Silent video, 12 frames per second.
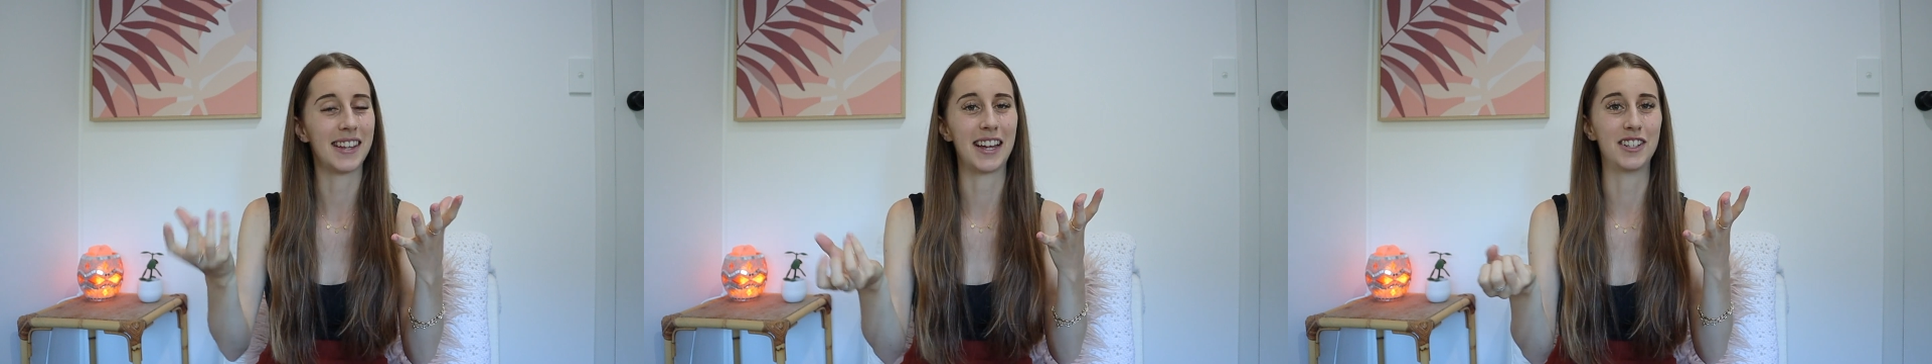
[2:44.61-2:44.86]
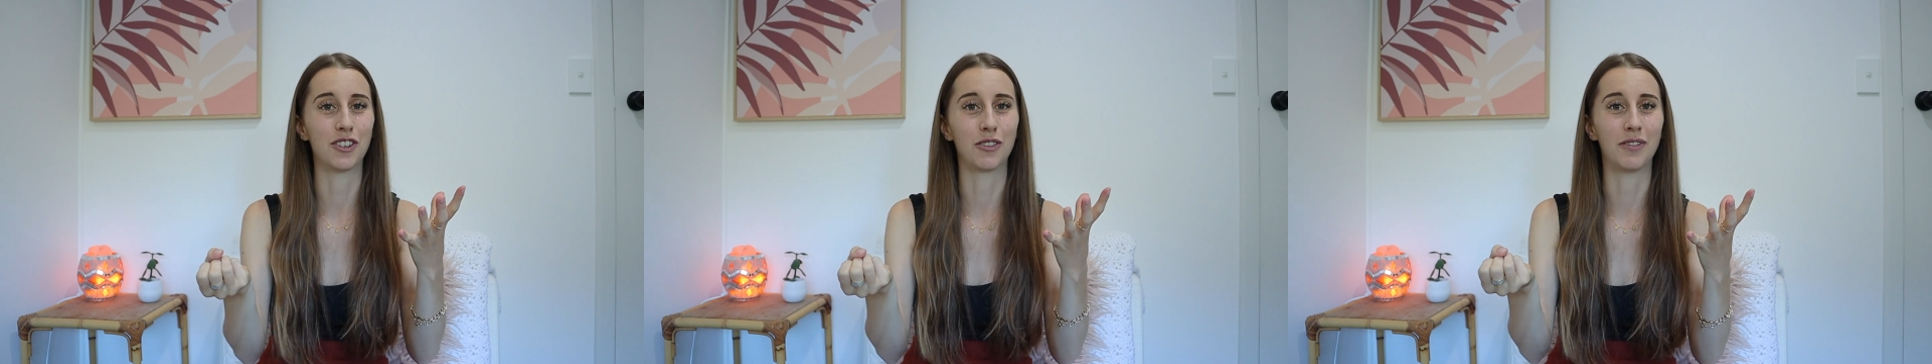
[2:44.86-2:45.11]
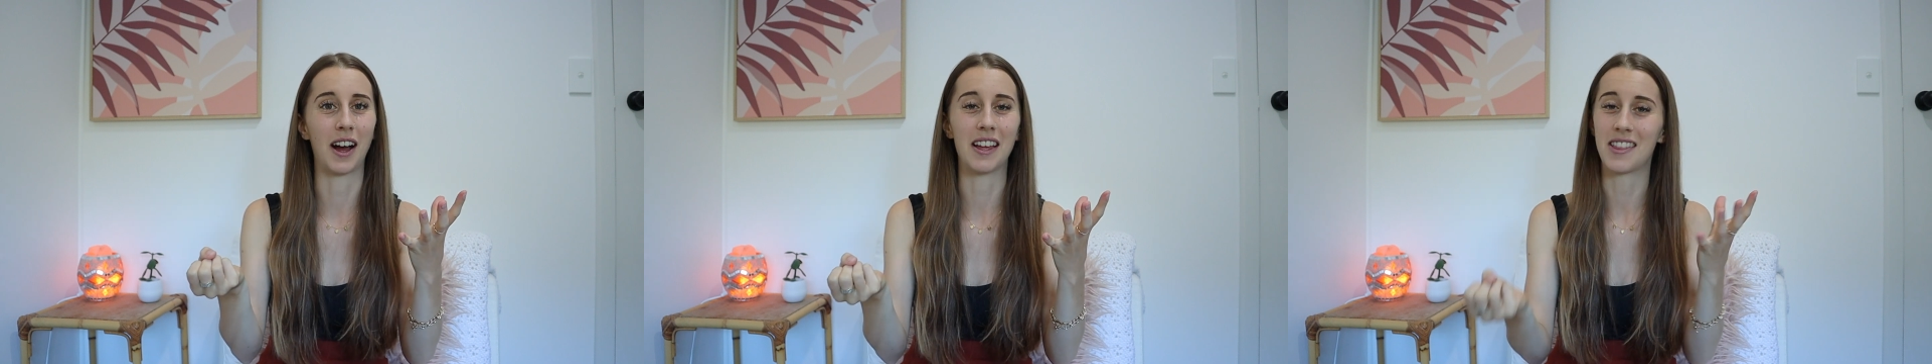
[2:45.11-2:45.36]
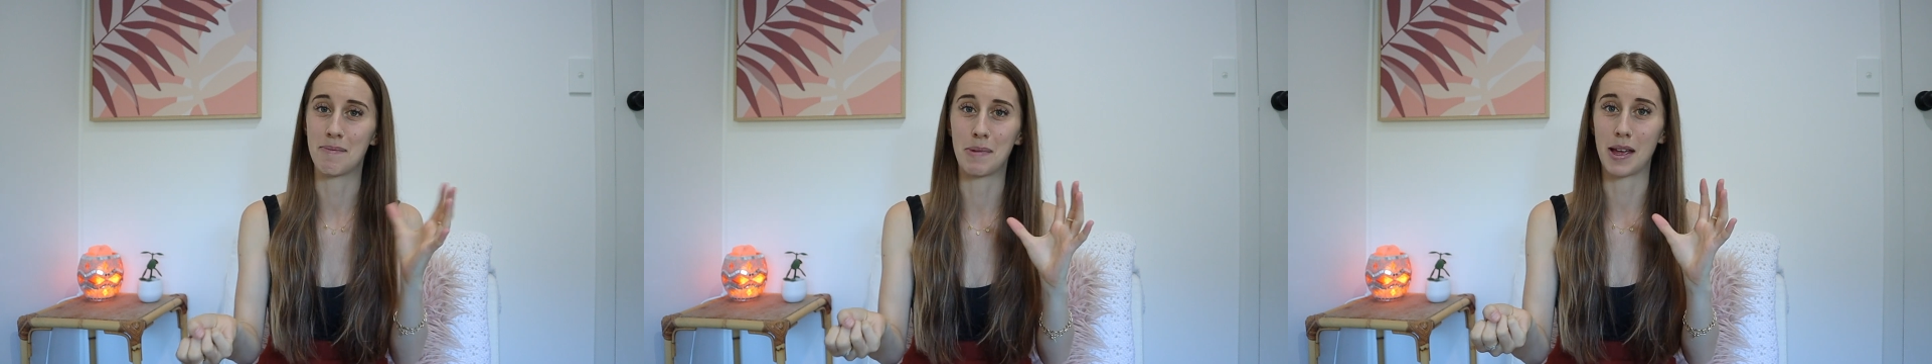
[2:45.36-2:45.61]
and you'll
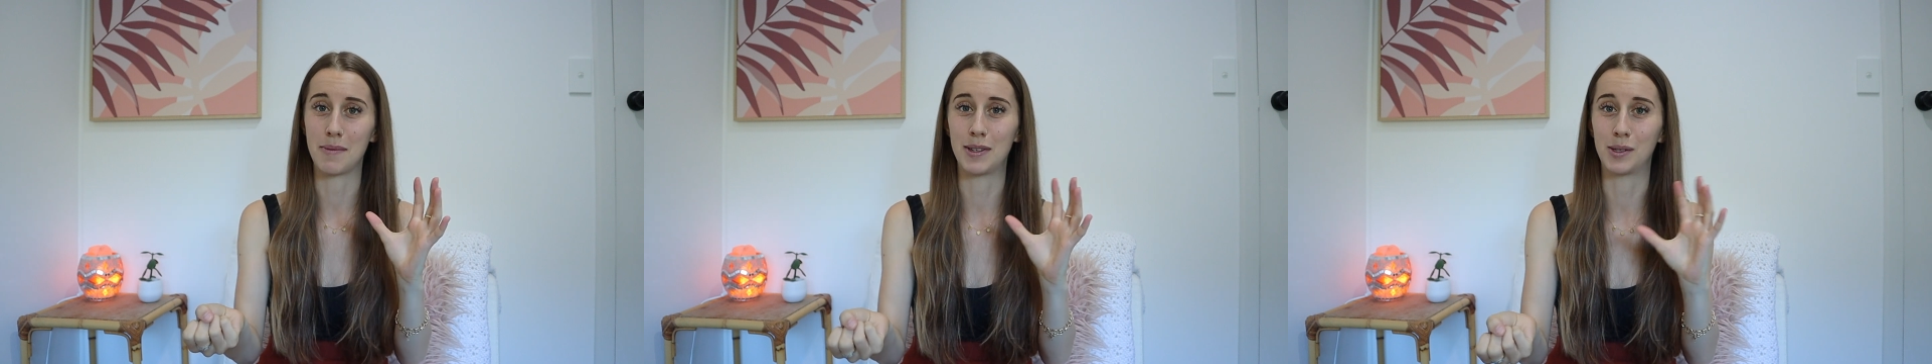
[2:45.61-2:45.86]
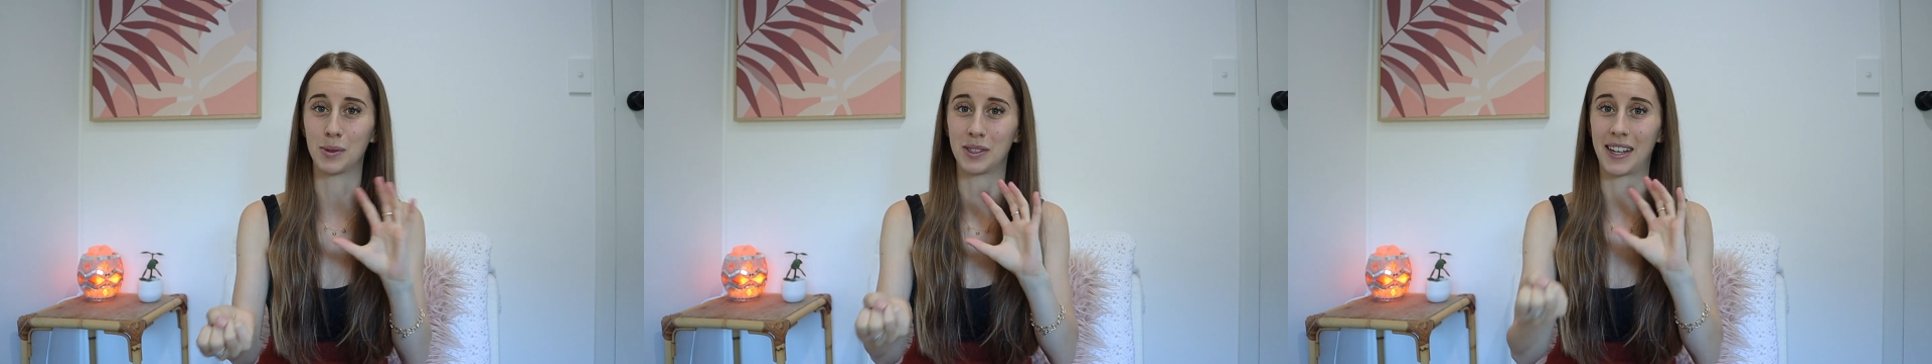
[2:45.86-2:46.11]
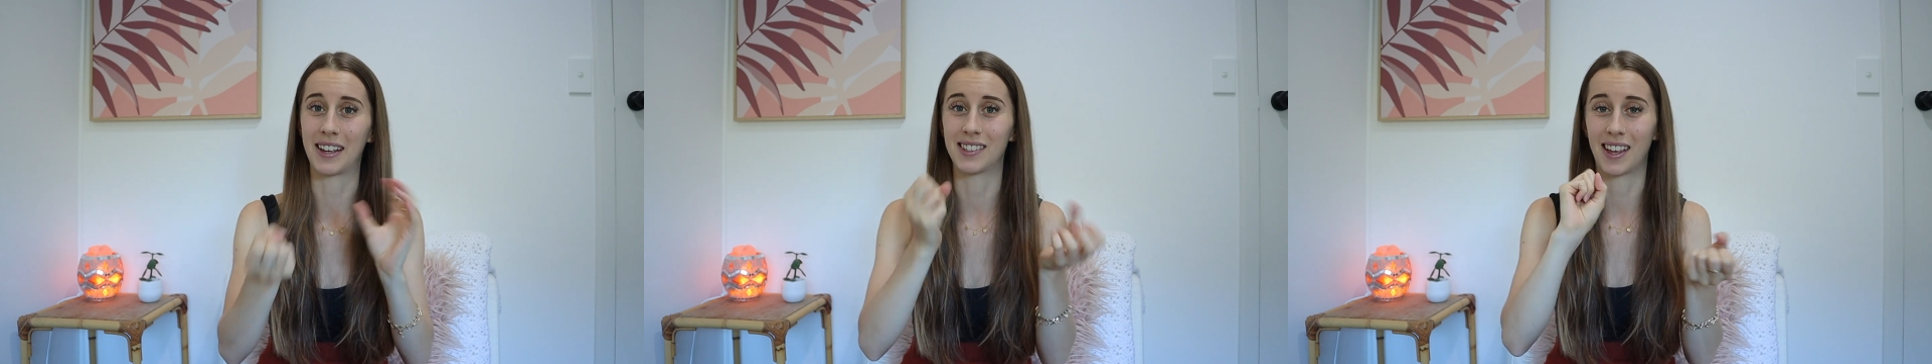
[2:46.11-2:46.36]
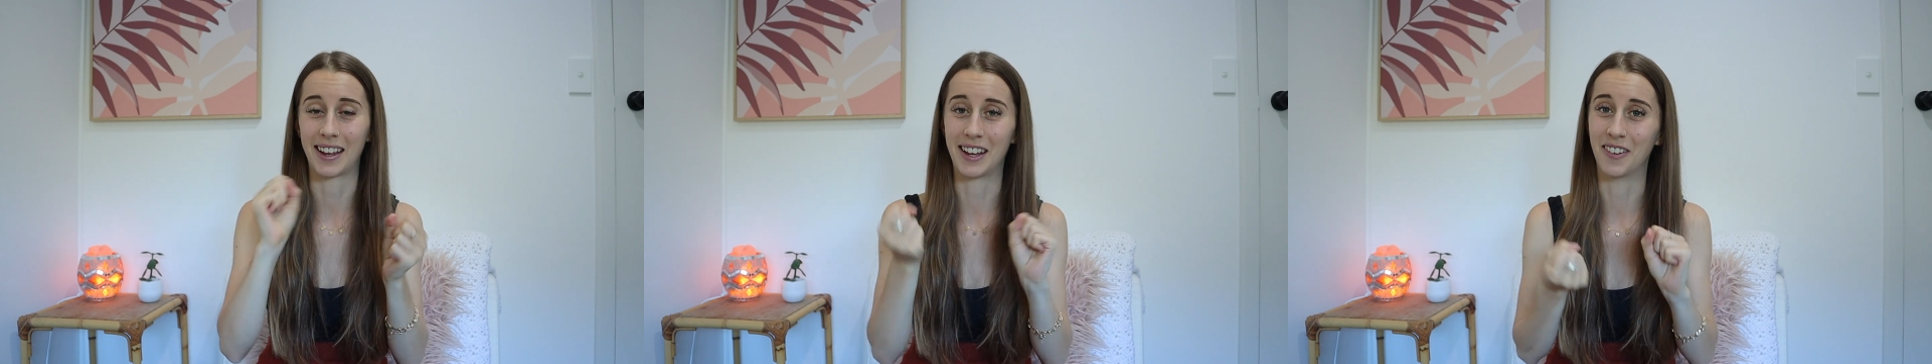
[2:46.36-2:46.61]
find that babies will start
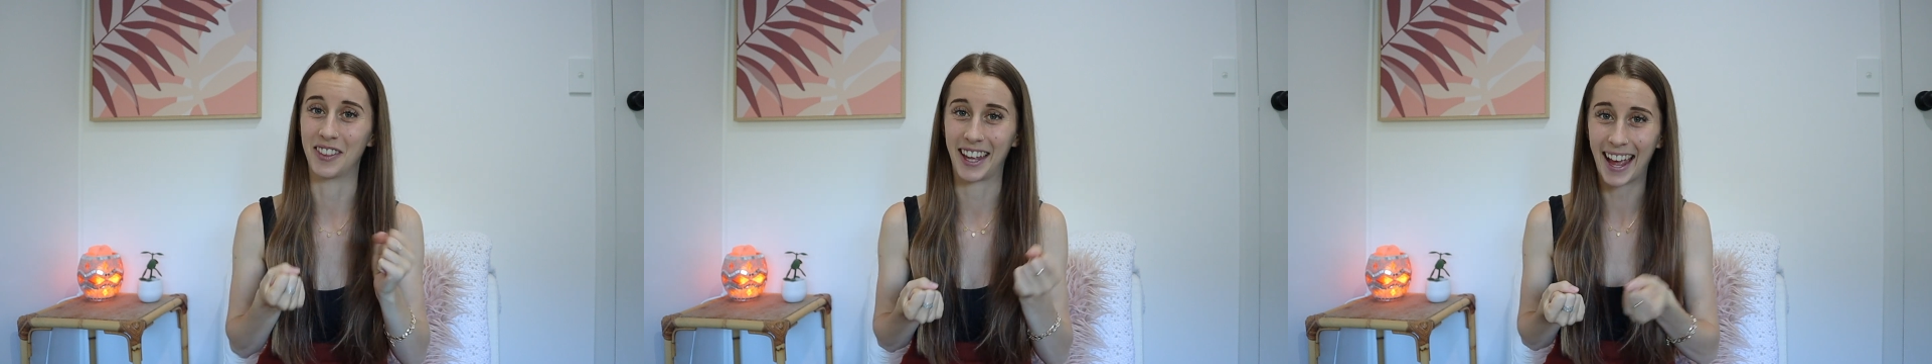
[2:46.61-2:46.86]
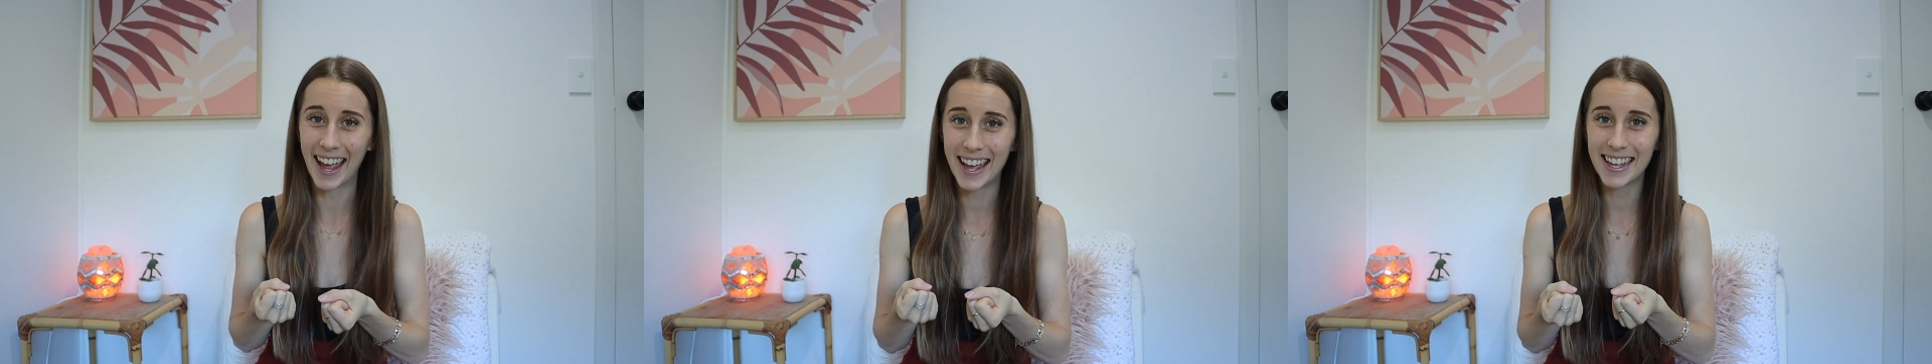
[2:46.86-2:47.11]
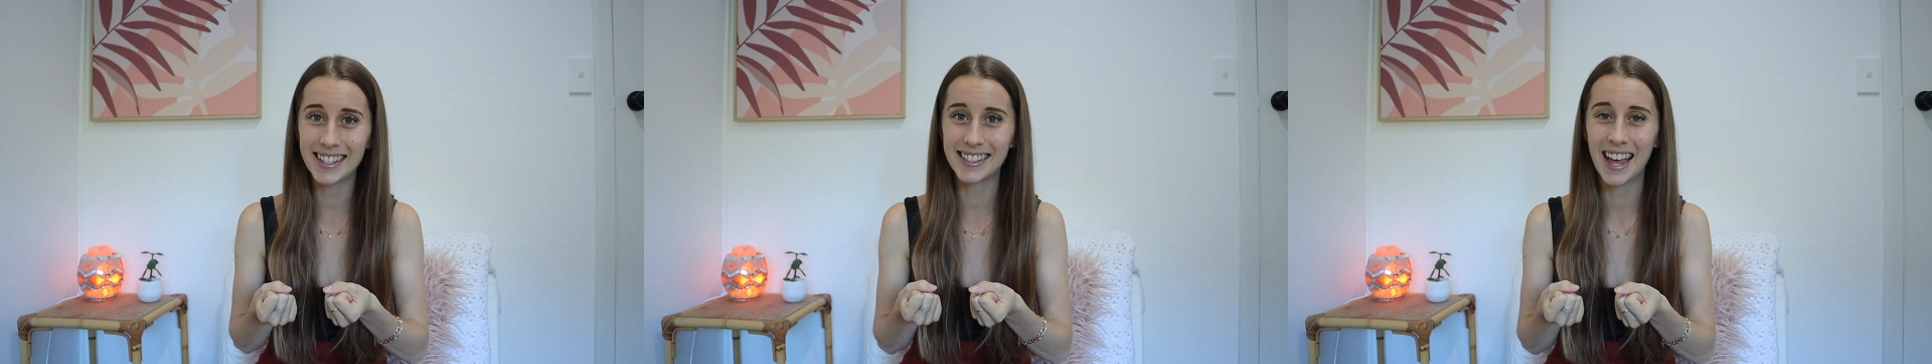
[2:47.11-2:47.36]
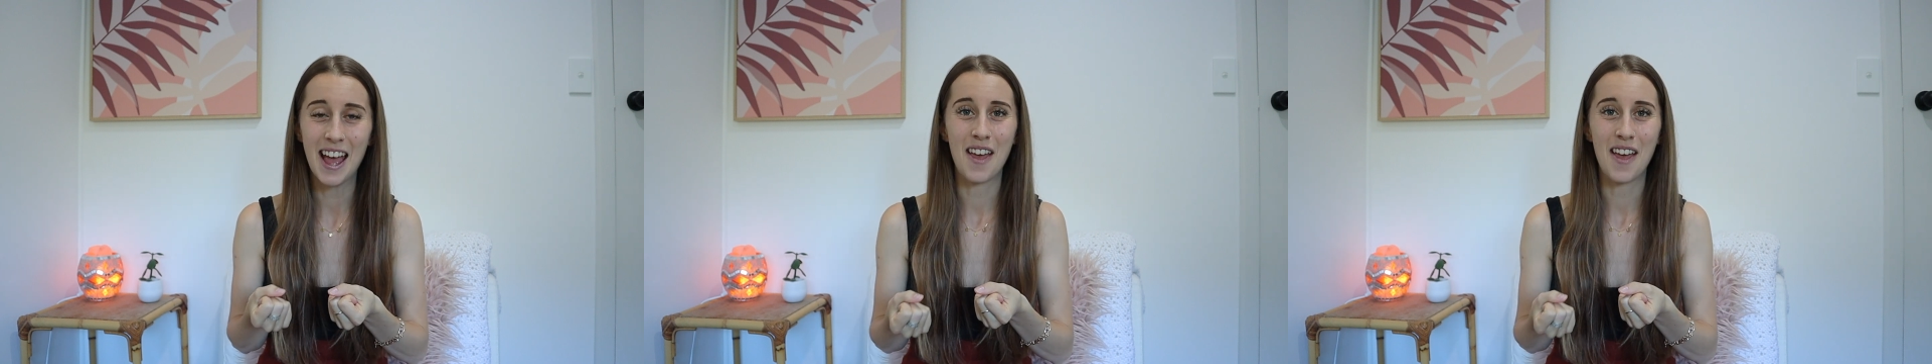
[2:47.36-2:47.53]
sucking on their hands,